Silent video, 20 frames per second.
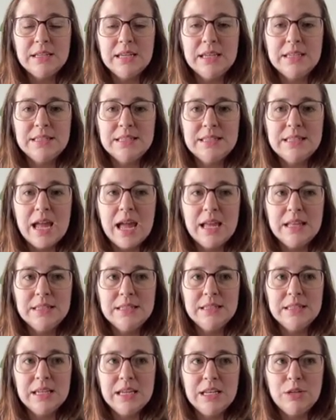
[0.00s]

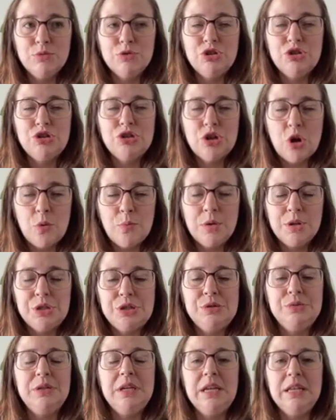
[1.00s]
extent, and it was so much
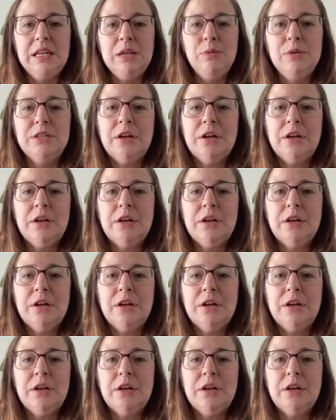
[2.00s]
zucchini. We